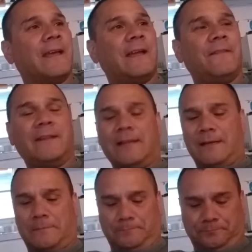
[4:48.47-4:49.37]
And
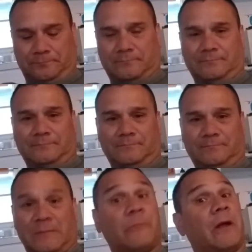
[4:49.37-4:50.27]
then,
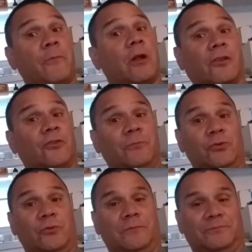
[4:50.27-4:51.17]
remember, I'm not in a good
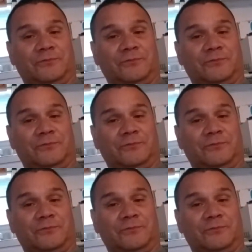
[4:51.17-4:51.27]
mood.